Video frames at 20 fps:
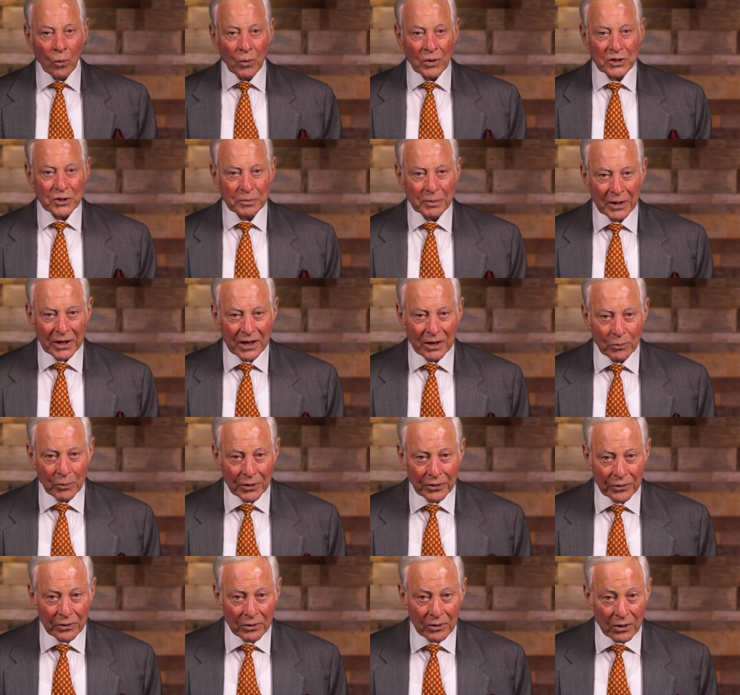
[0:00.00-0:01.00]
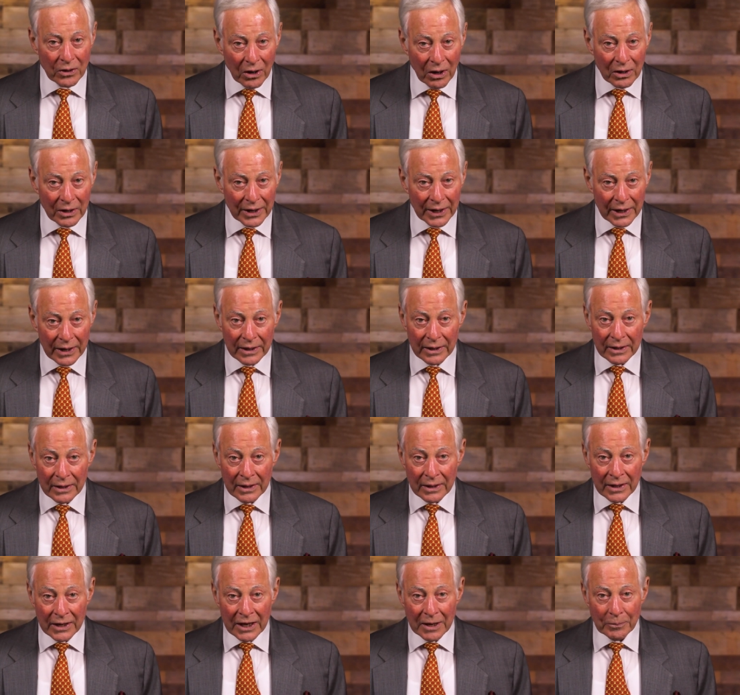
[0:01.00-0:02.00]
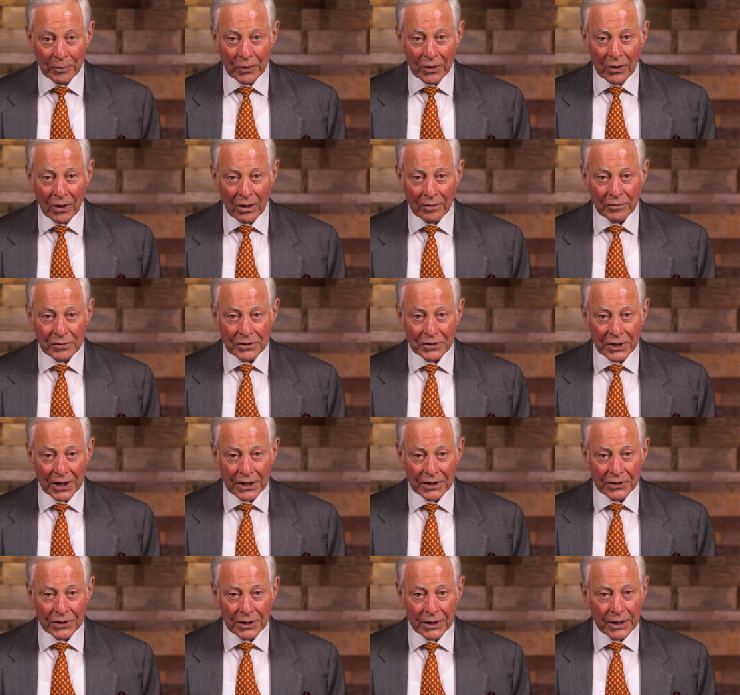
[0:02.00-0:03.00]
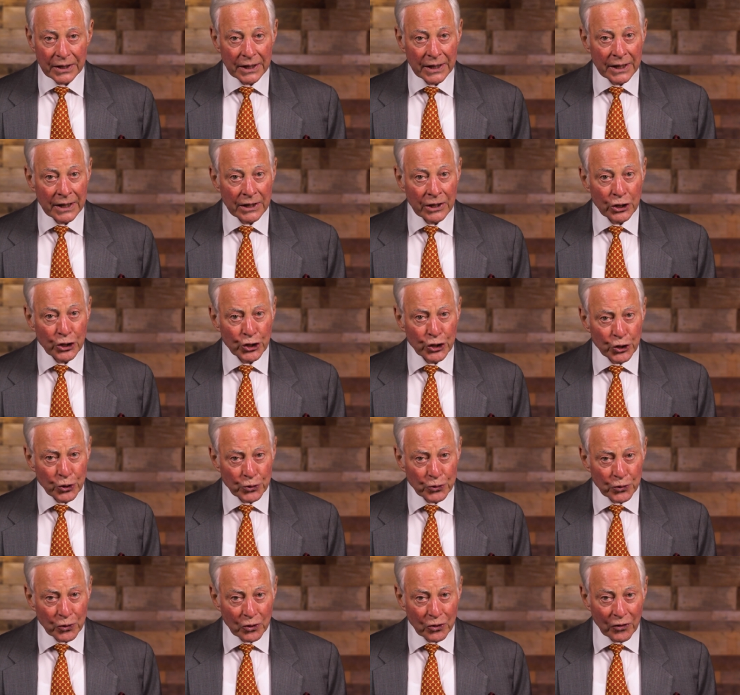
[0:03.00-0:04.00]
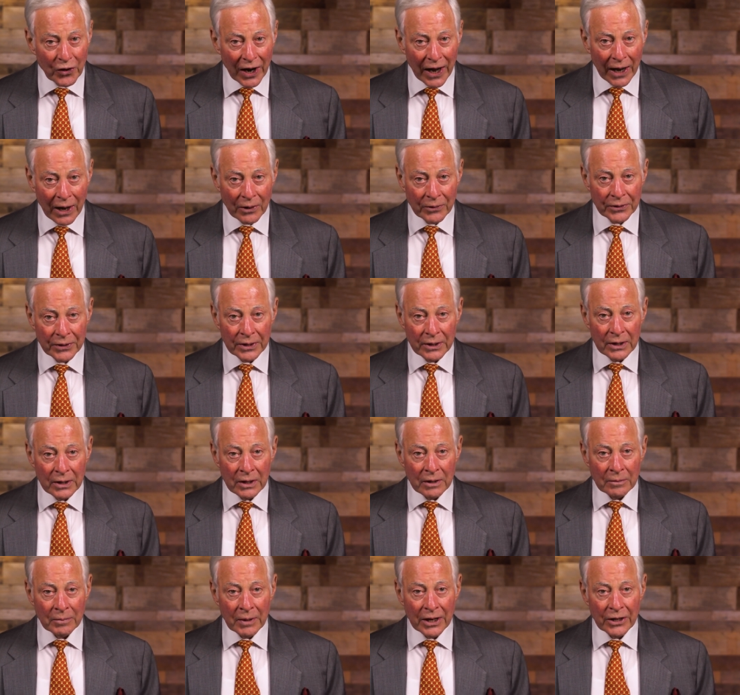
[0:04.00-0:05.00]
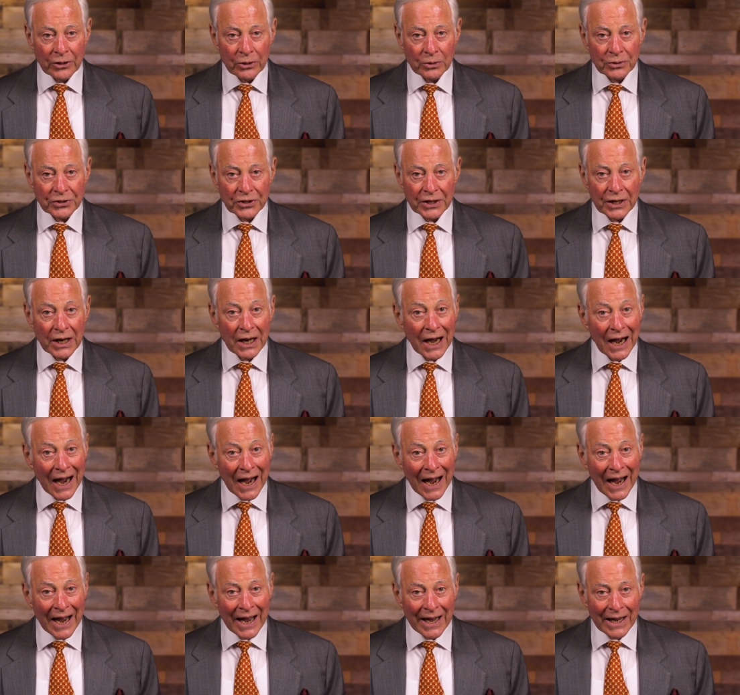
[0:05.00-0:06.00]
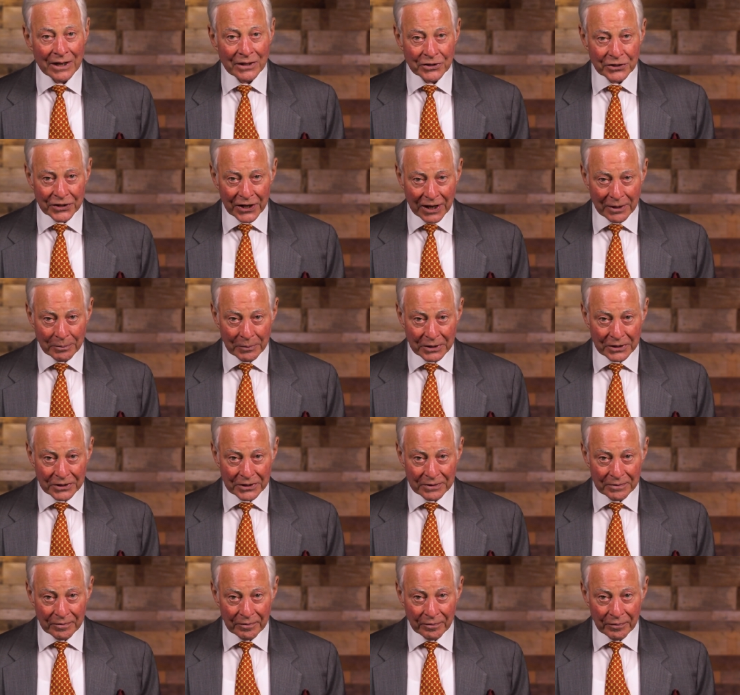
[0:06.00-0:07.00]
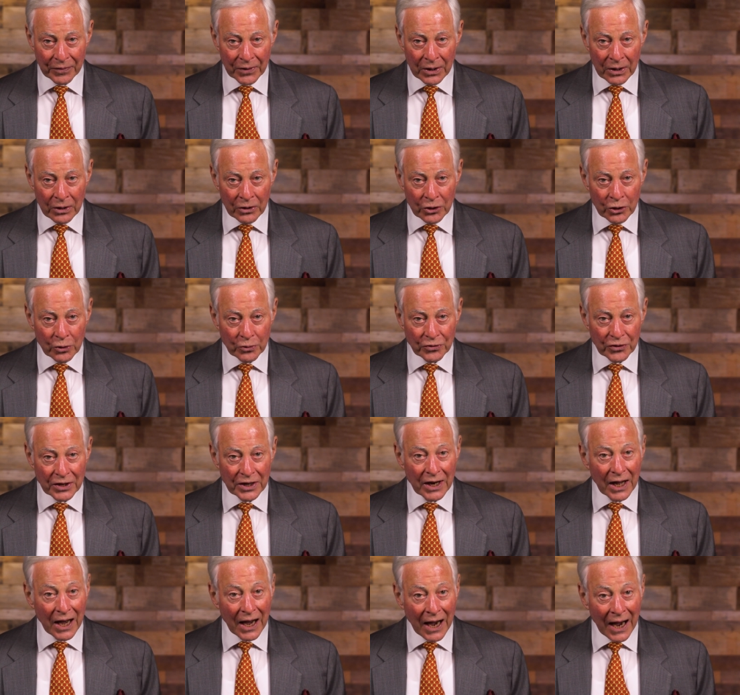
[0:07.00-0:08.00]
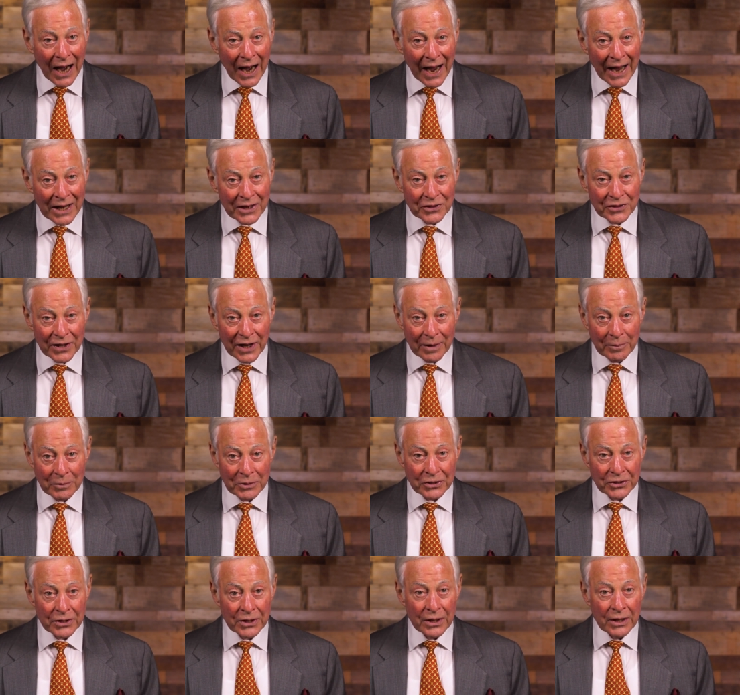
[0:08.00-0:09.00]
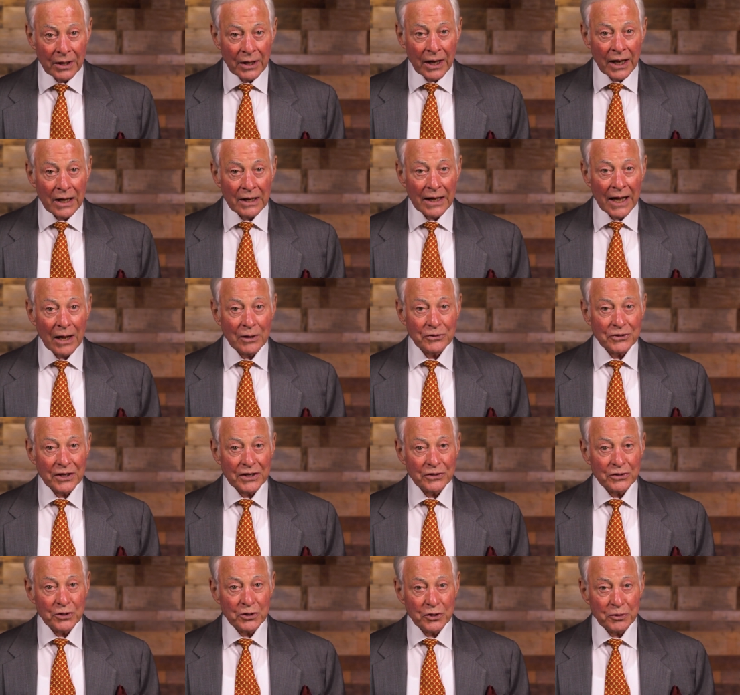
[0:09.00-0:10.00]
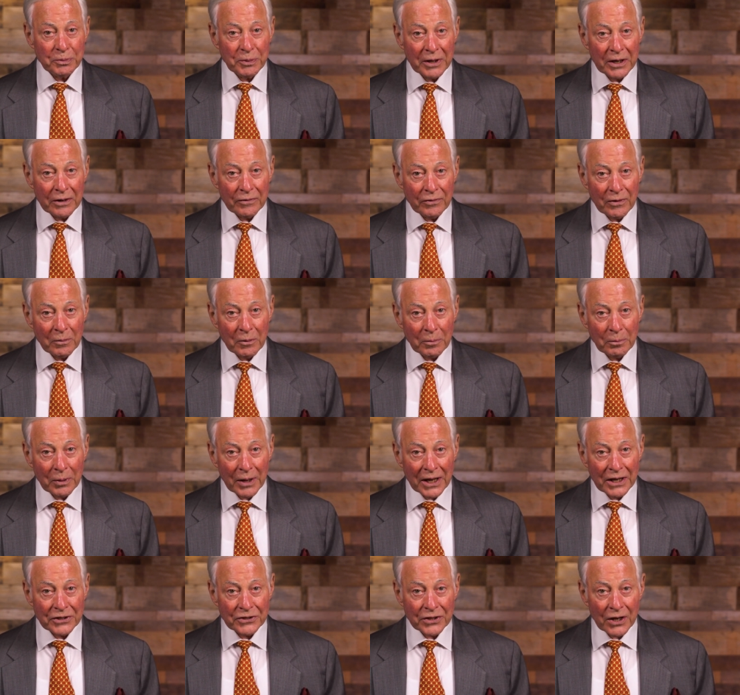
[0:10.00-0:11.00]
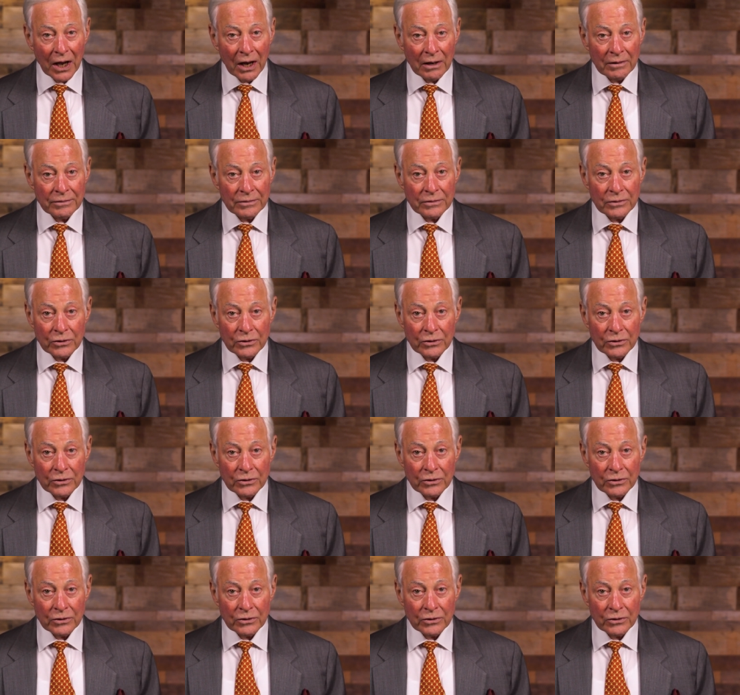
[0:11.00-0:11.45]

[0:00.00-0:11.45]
When speaking with your colleague, keep the conversation in neutral ground by using I statements. Using I statements allows us to speak from a place of